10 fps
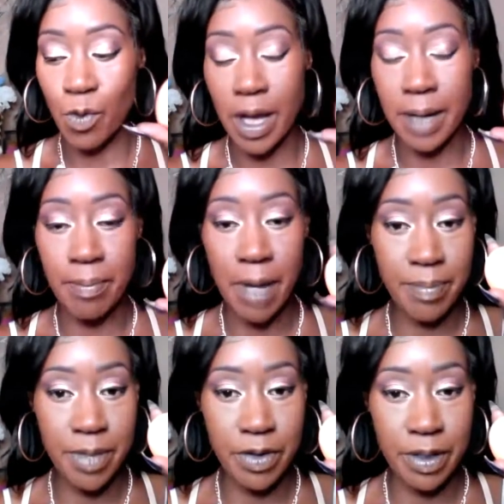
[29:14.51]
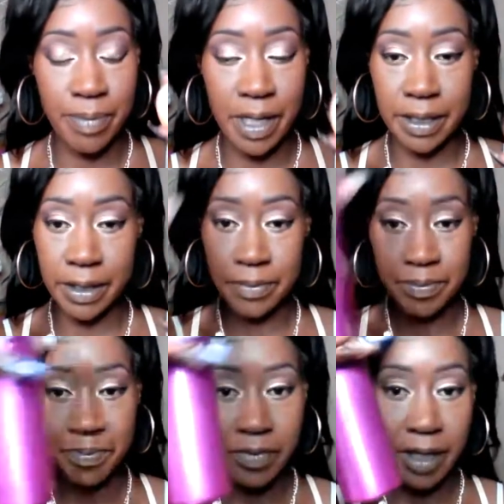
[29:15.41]
Then I wet my
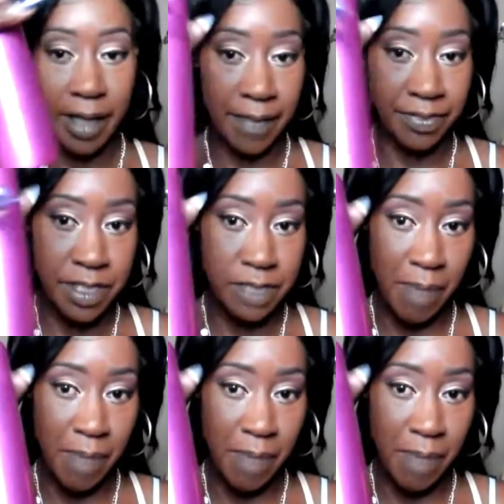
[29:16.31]
beauty blender.